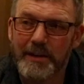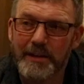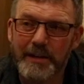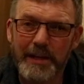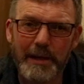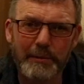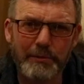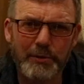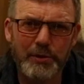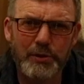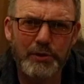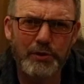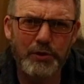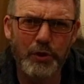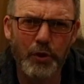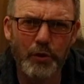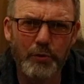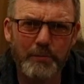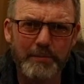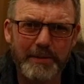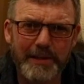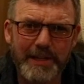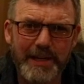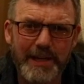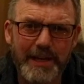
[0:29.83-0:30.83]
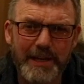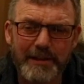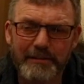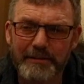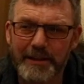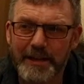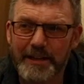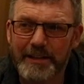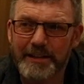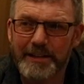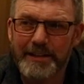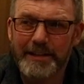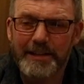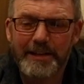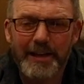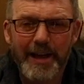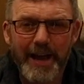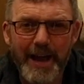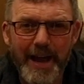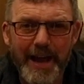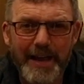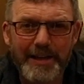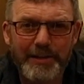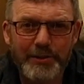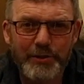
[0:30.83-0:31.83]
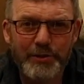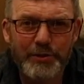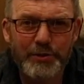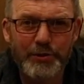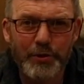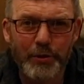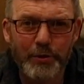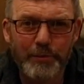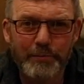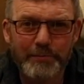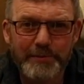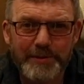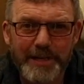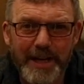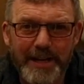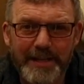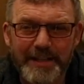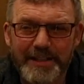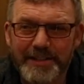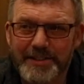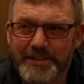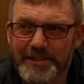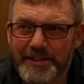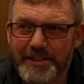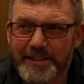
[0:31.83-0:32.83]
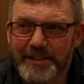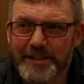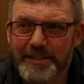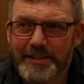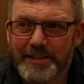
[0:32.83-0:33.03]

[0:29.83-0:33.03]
We had a Storm Kira and Storm Dennis.